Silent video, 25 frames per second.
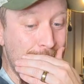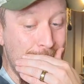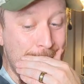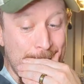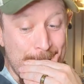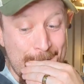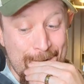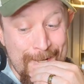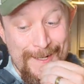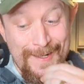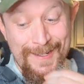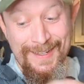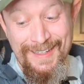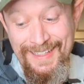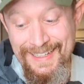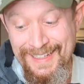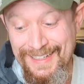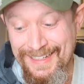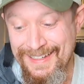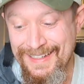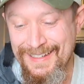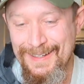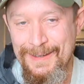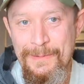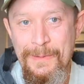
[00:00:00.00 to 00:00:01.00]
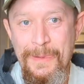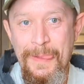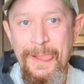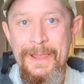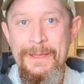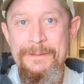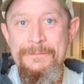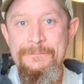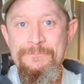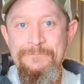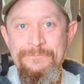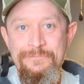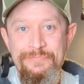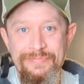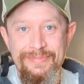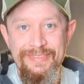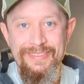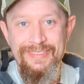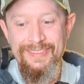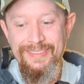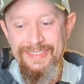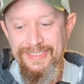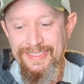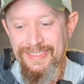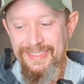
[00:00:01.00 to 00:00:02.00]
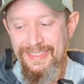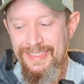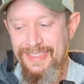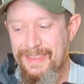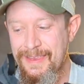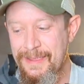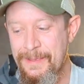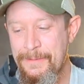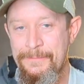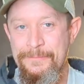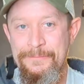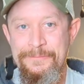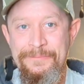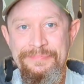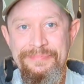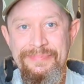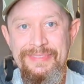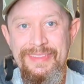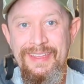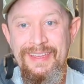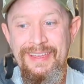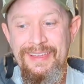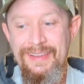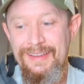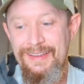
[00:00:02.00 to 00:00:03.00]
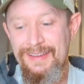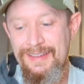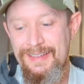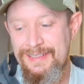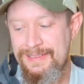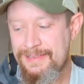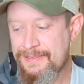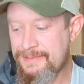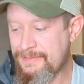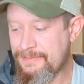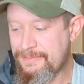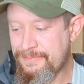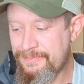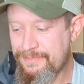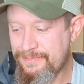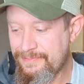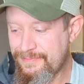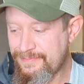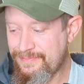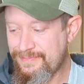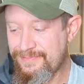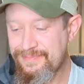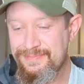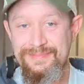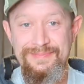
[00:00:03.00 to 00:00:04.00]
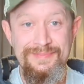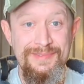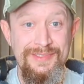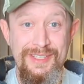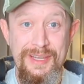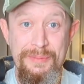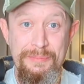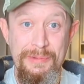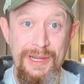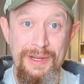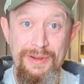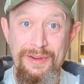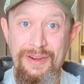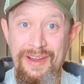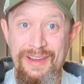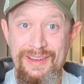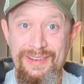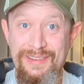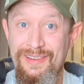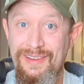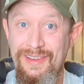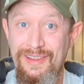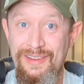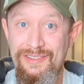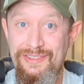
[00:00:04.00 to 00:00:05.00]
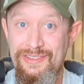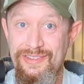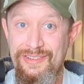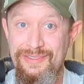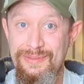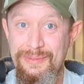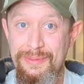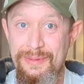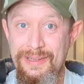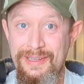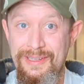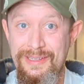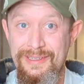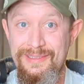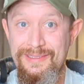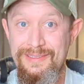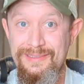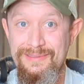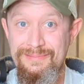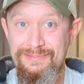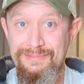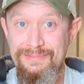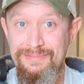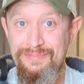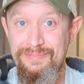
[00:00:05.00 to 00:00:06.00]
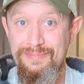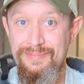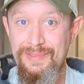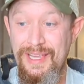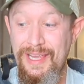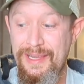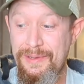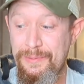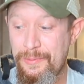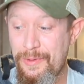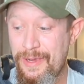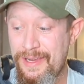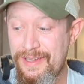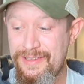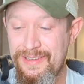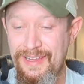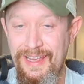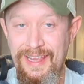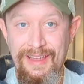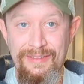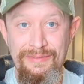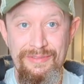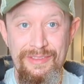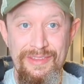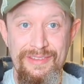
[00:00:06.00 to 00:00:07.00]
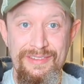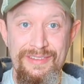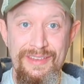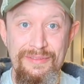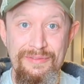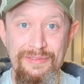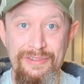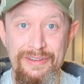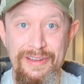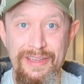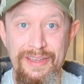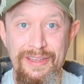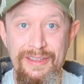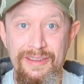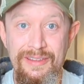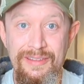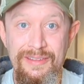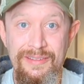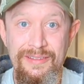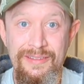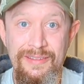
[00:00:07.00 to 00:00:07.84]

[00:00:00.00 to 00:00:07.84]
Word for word: it was really good. What do you think? Uh, it's going to be a great lunch this week. Can't wait to have this every day.